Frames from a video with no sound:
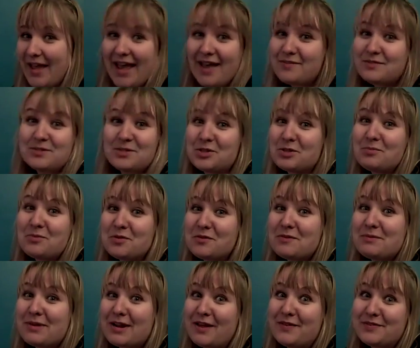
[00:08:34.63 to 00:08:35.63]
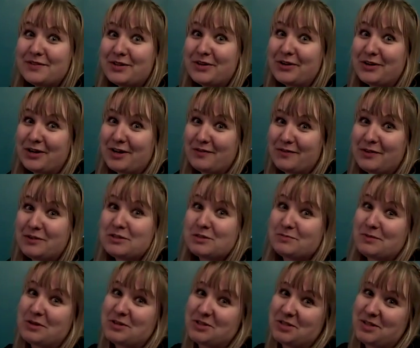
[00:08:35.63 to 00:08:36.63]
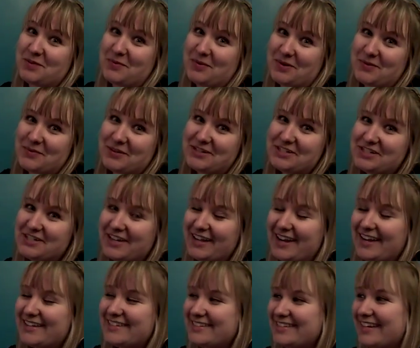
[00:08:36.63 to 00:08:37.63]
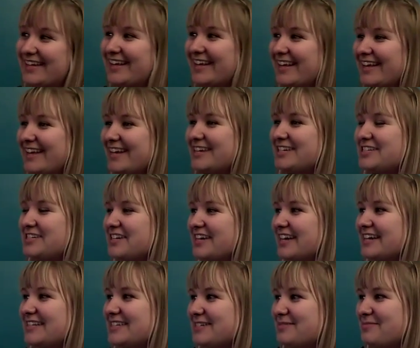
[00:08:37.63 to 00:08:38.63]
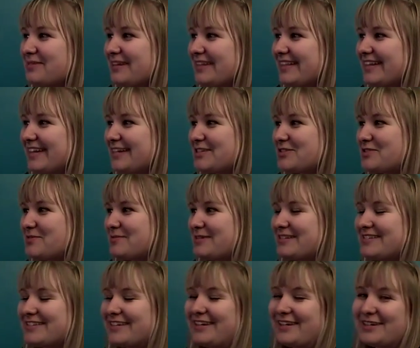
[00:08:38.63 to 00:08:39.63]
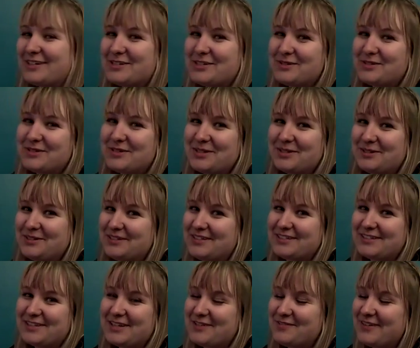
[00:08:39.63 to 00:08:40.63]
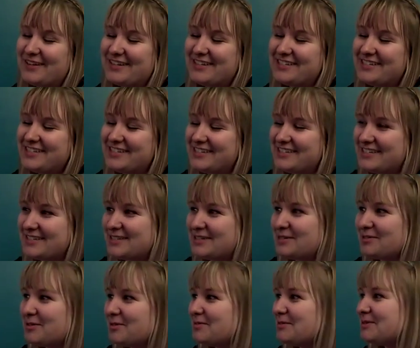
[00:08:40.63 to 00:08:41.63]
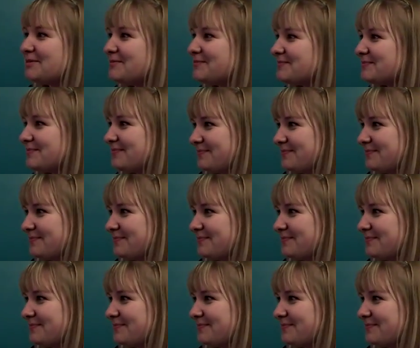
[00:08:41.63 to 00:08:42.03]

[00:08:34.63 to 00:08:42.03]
I haven't seen the movie, but I've seen her interviews, especially the one where she got to meet Lance from NSYNC, because she was a huge NSYNC fan. She's just adorable.